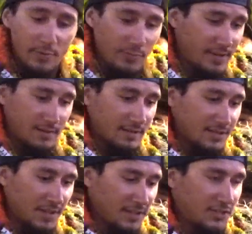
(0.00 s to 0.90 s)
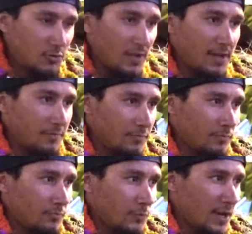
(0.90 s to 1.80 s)
we, we Sunday's too late.
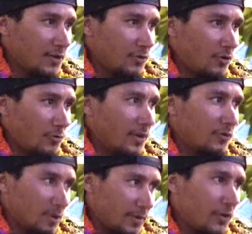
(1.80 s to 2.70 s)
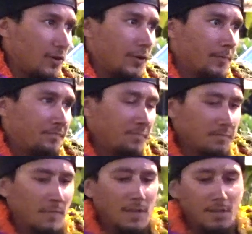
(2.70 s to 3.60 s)
We gotta go, we gotta go a little bit earlier.
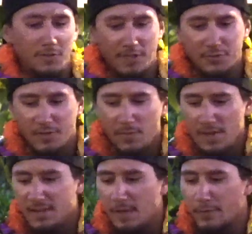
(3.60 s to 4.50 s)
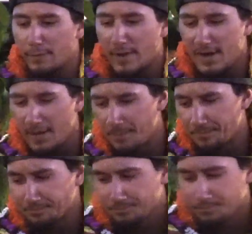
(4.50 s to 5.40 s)
So that's where the meeting came for Friday.
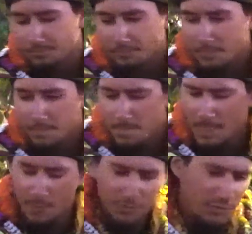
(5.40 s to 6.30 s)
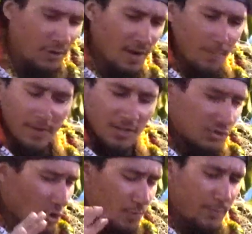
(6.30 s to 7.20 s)
We're showing up and, and
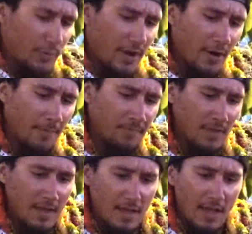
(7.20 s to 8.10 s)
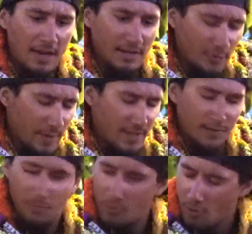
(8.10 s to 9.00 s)
choke people there. And little by
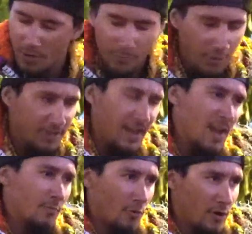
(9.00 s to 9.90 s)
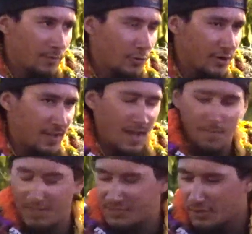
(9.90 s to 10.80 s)
little, more and more came, more and more
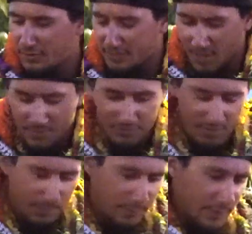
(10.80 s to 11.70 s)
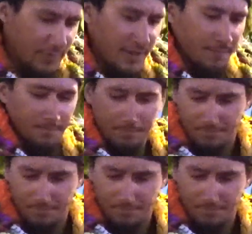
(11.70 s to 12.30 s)
came, and they started to come into the pavilion